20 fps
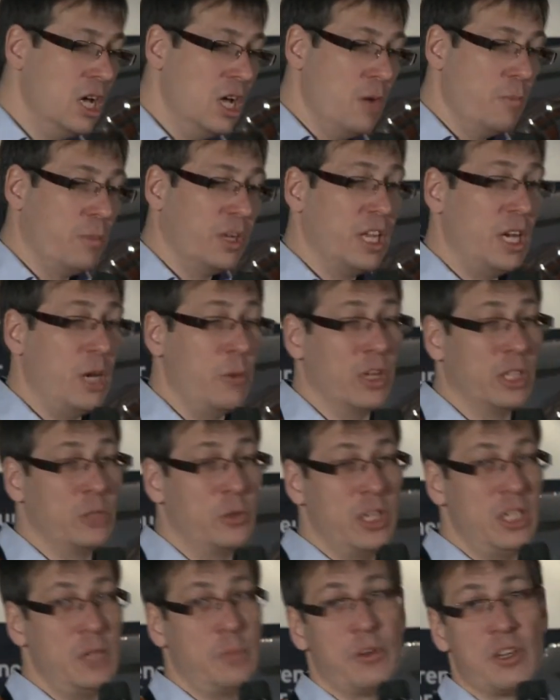But anyway,
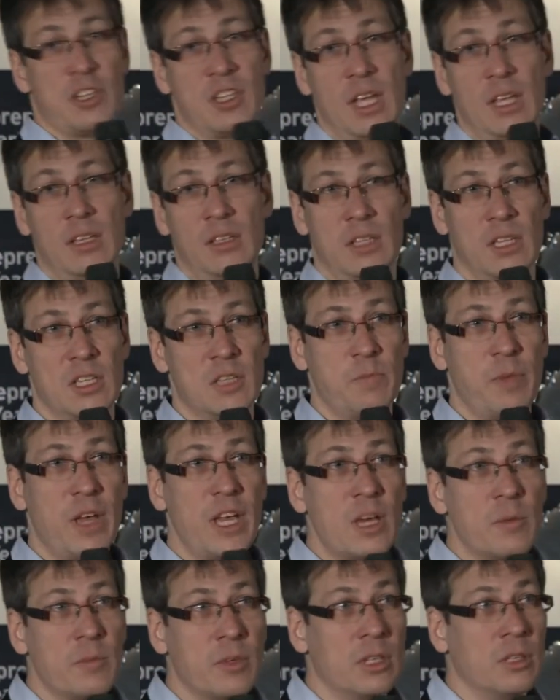20% is
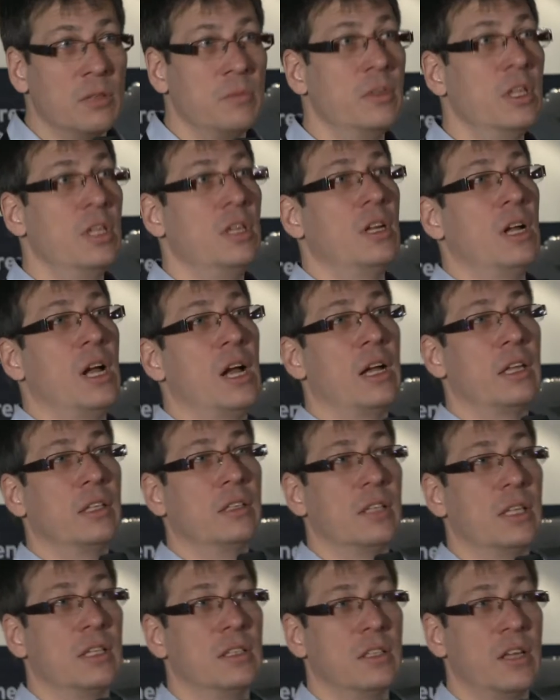payable,
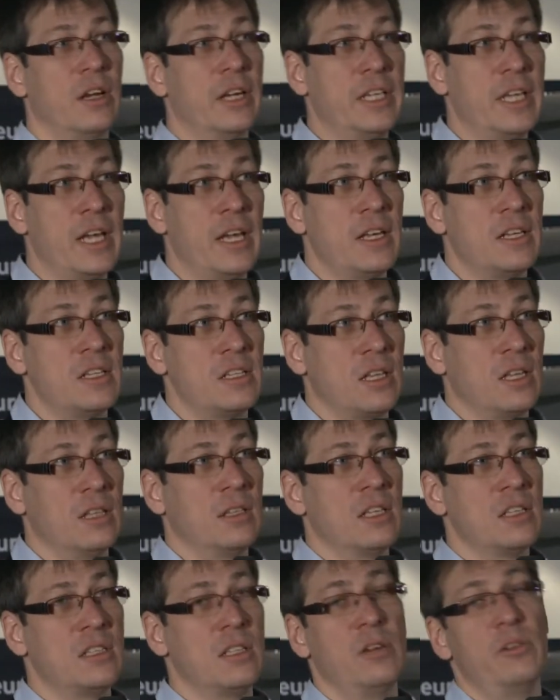and the idea is that
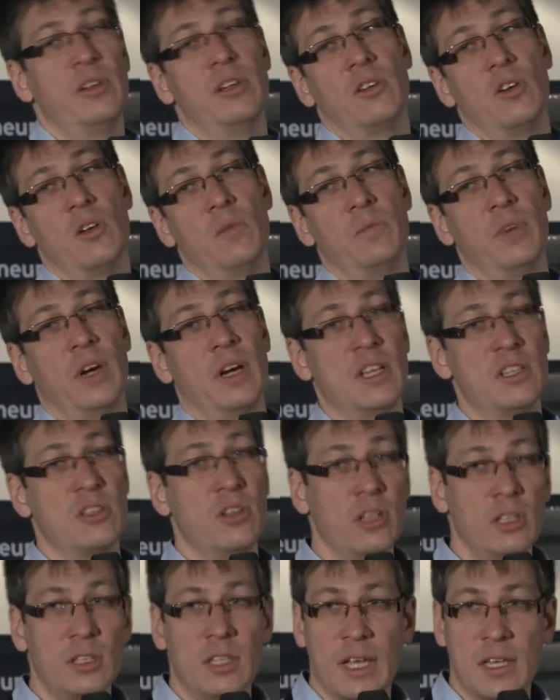the Estonian company is
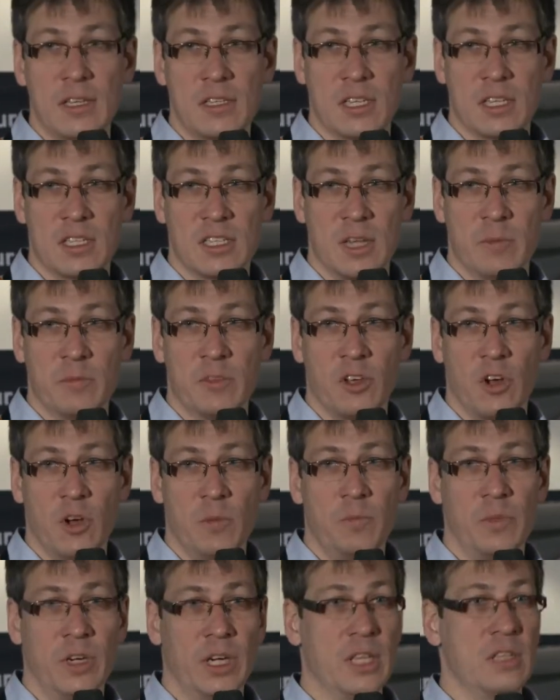not tax exempt
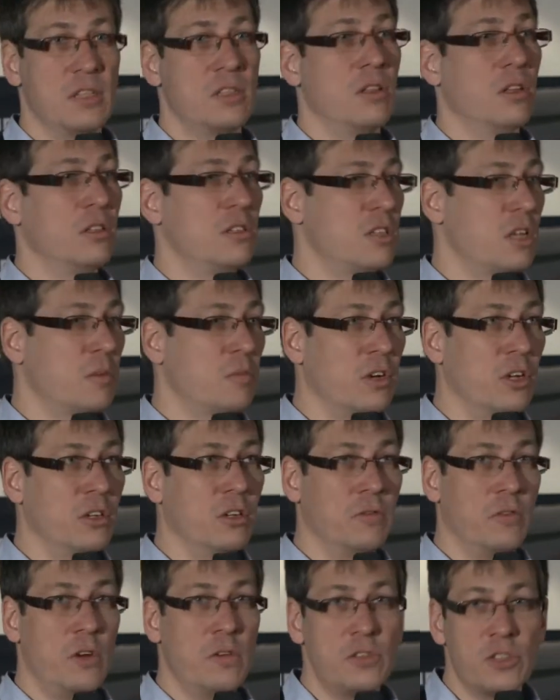company, it's not some kind
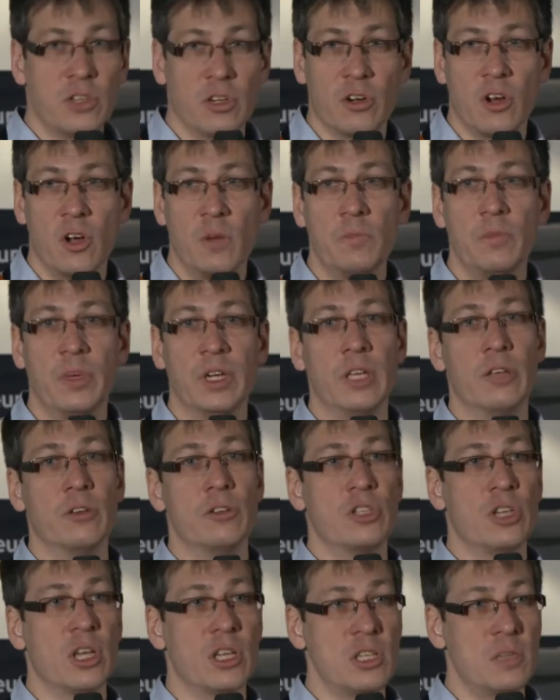of offshore company, you
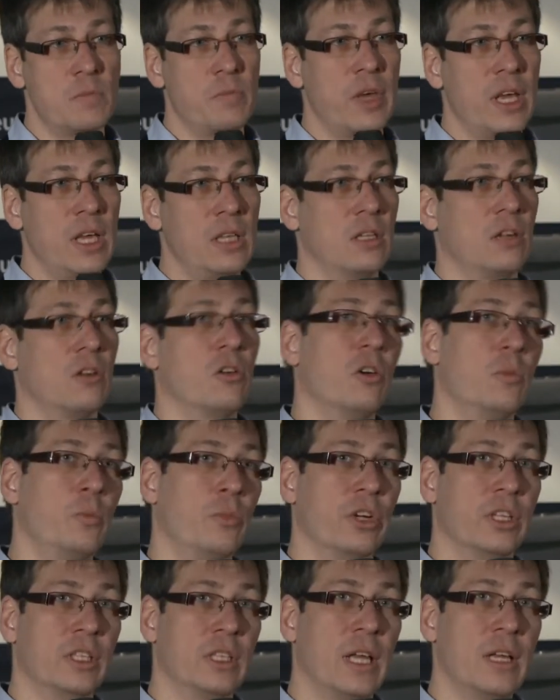just pay the
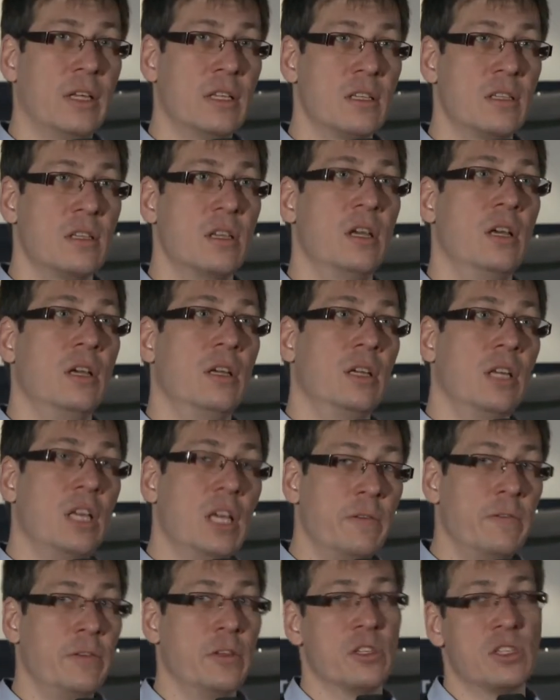corporate tax
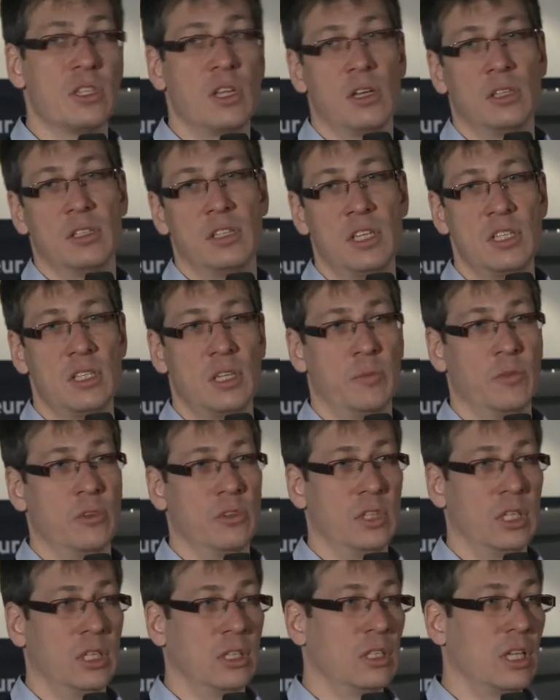if you start
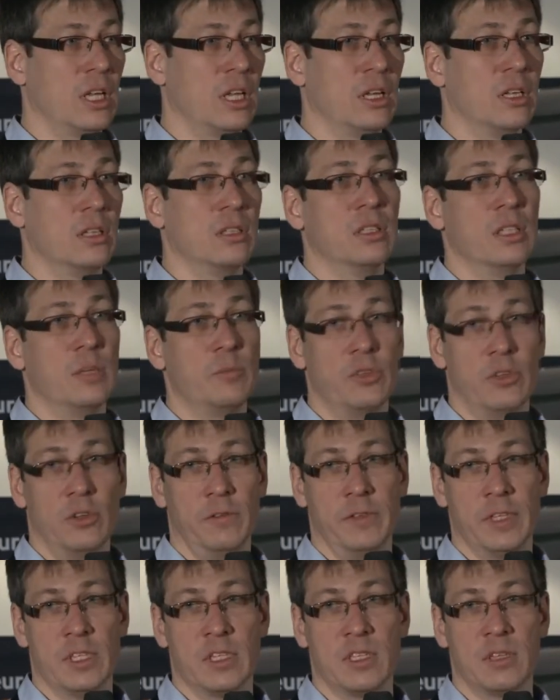distributing the
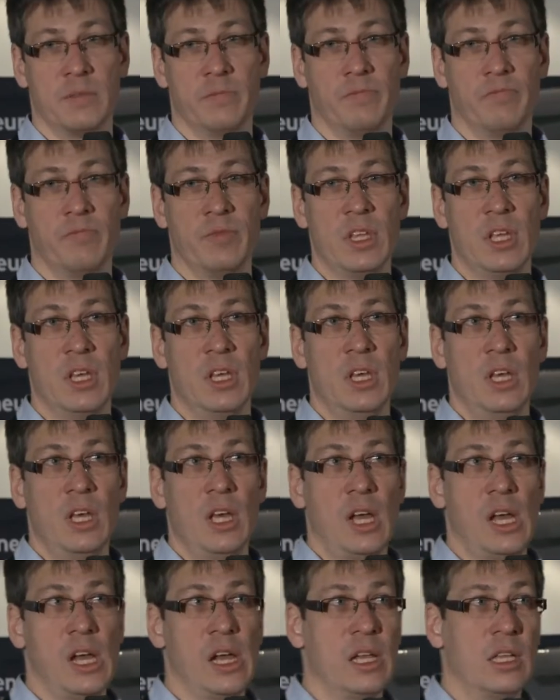profits.
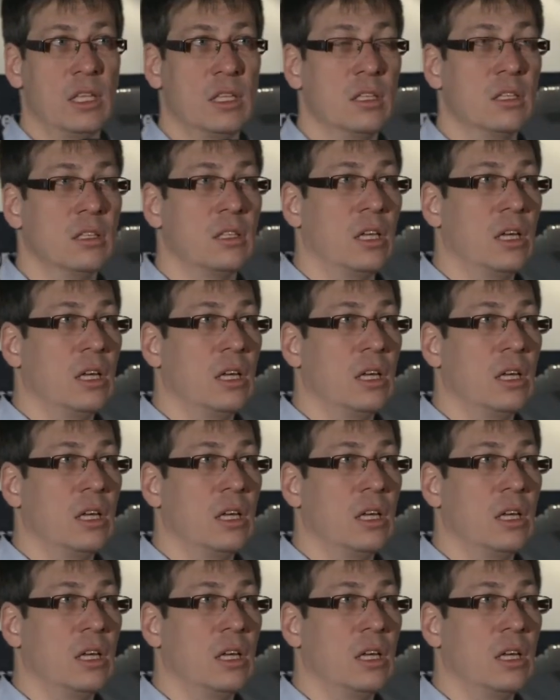And